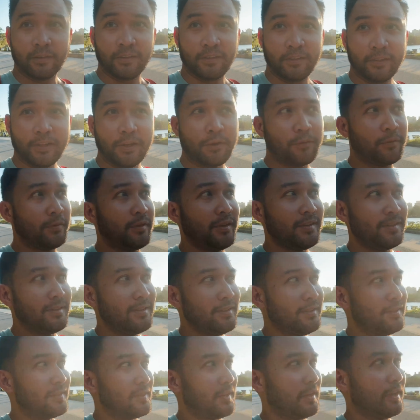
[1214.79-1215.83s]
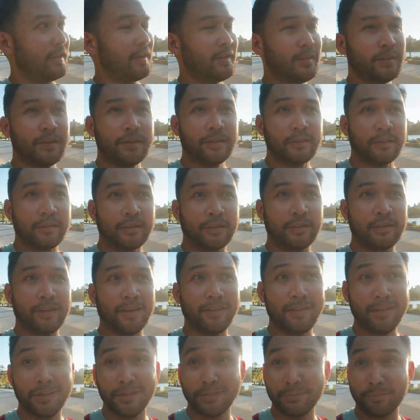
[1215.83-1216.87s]
Now, this is
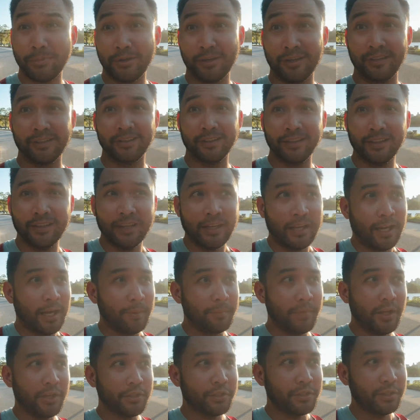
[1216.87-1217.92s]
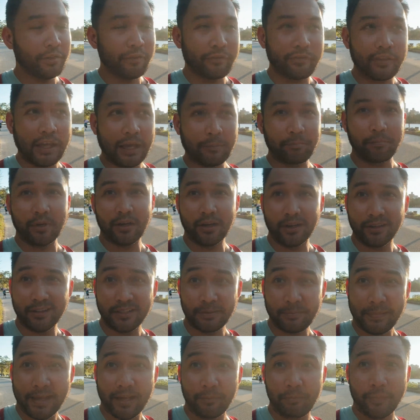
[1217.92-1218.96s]
a nice park. I'm not sure if that pond
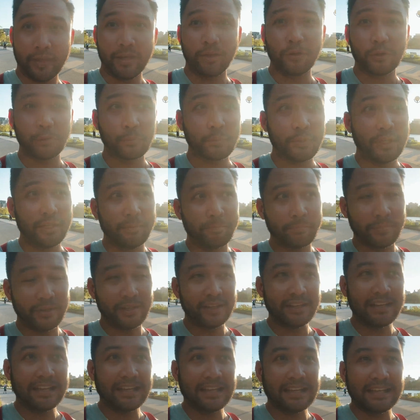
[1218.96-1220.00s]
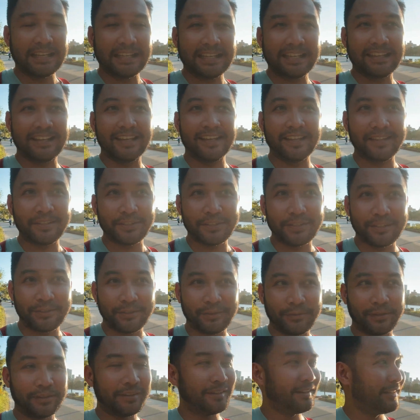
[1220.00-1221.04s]
is man-made or what, but
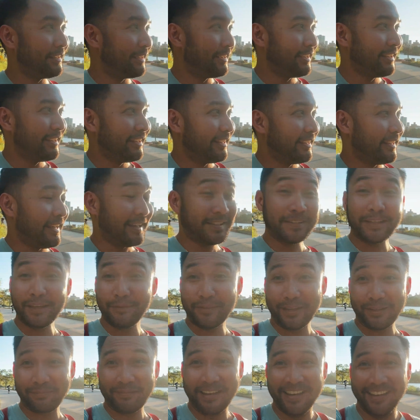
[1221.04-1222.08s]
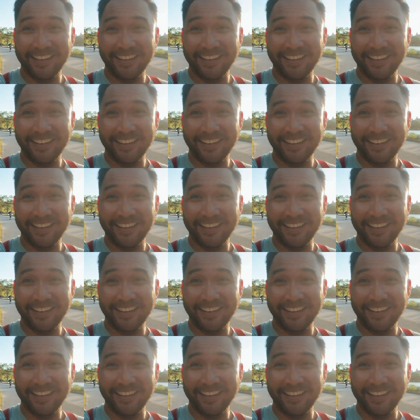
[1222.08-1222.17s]
it's giving.